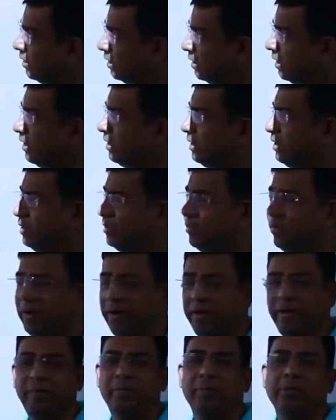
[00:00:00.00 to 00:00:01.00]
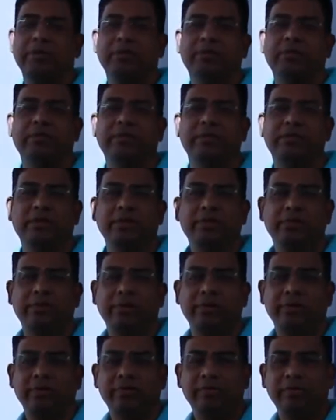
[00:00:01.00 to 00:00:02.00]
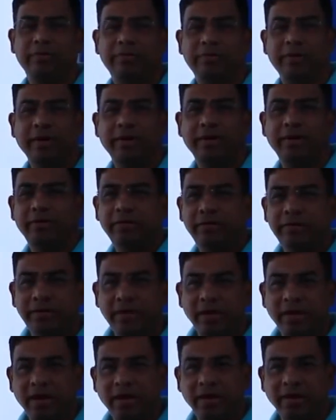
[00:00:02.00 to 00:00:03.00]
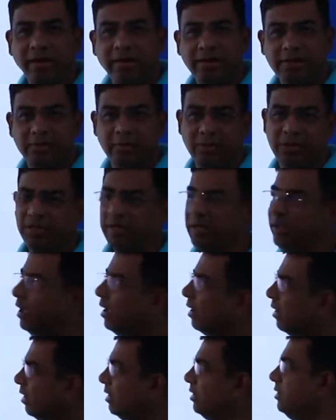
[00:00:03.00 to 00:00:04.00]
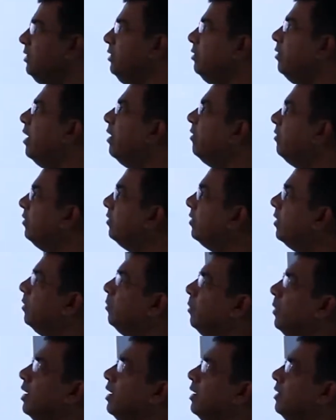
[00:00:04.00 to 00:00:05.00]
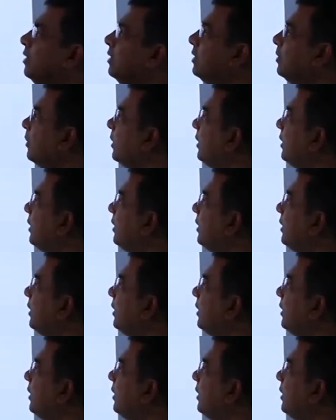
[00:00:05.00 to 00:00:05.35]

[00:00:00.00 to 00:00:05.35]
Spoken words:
80 to 90% of the sums where you have to find out the angles, missing angles, you have to apply this